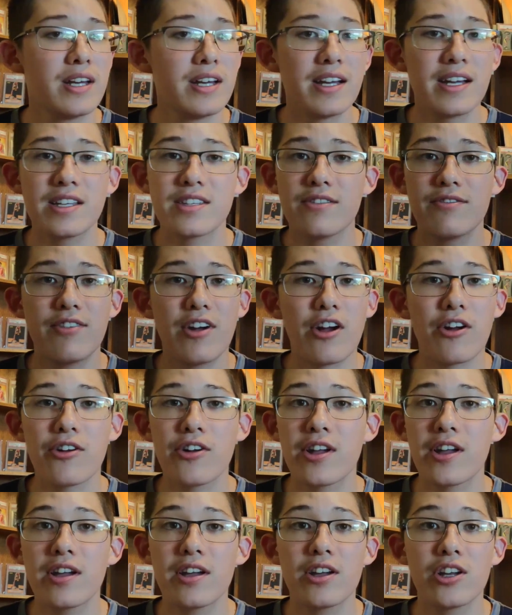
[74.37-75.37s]
He's a
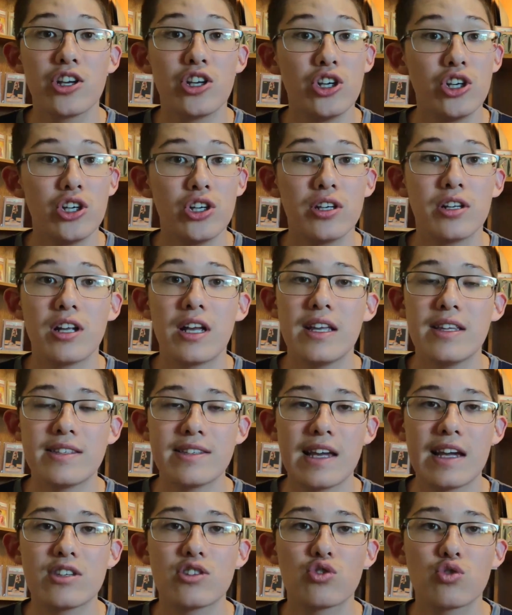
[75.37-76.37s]
very good
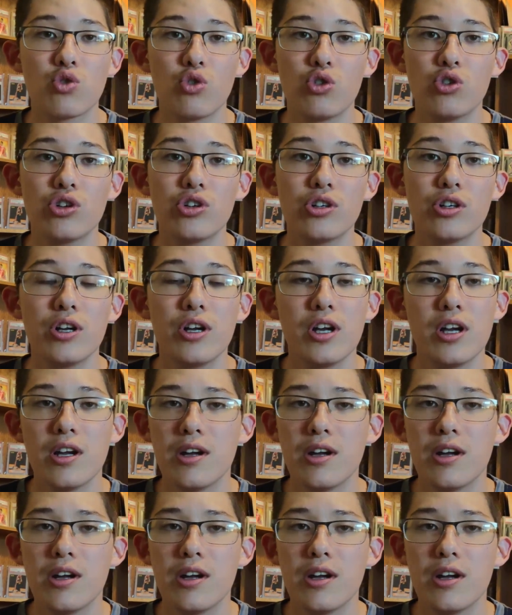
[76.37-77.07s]
inside scorer,